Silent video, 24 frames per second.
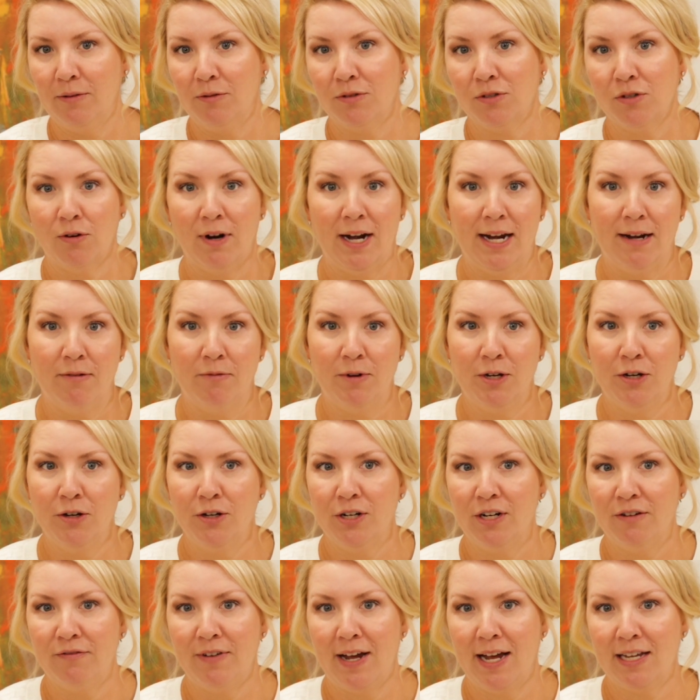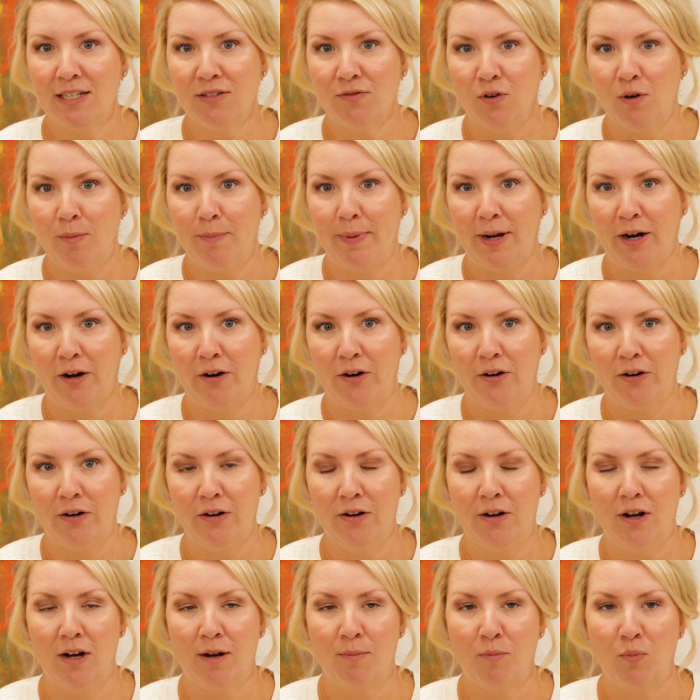It was great. We couldn't have asked for a better
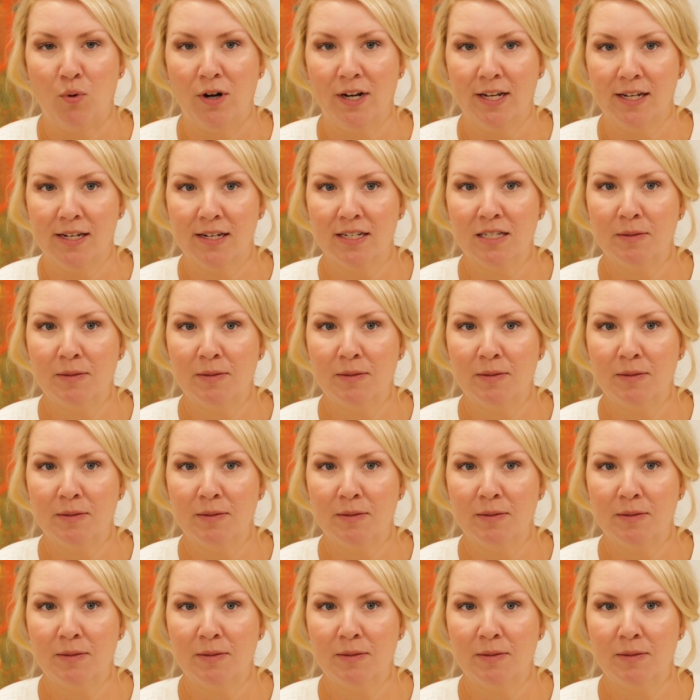onboarding